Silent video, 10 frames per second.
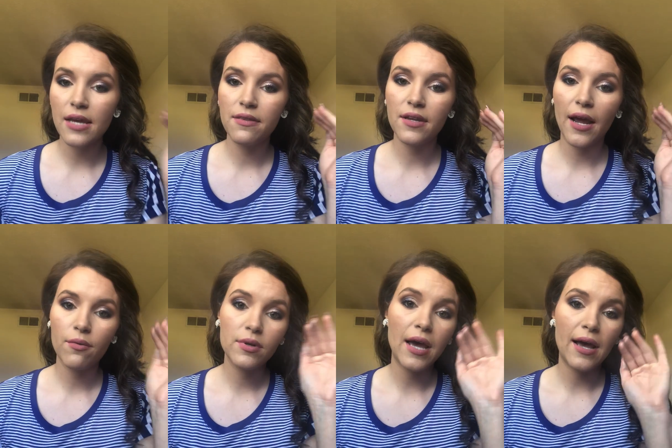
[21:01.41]
and then I
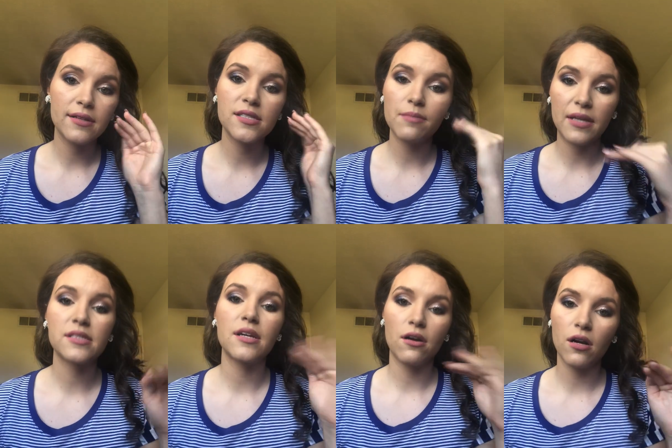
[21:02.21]
would add some
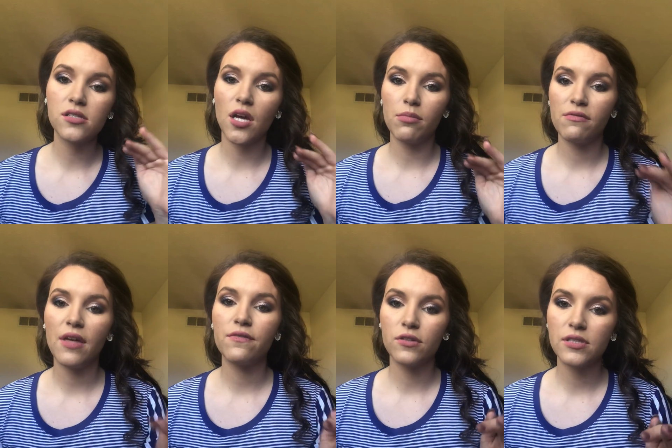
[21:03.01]
mascara on top of
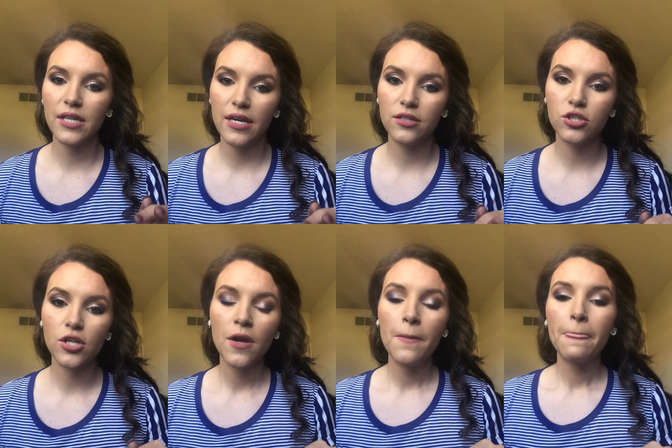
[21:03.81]
that for
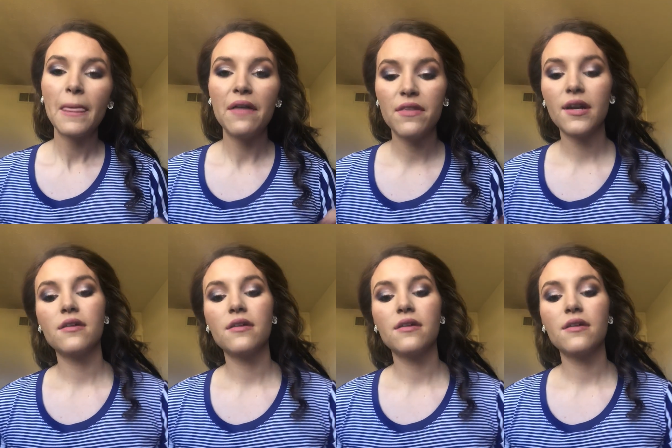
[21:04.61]
stage. And then